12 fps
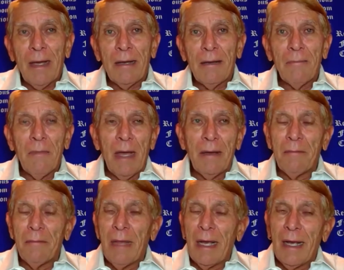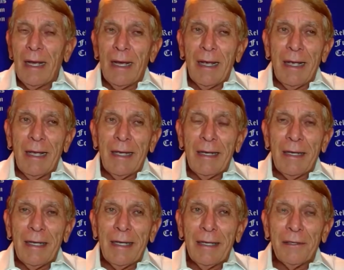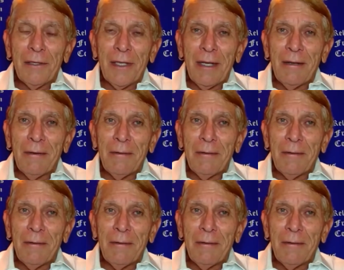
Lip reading: Um, uh, it is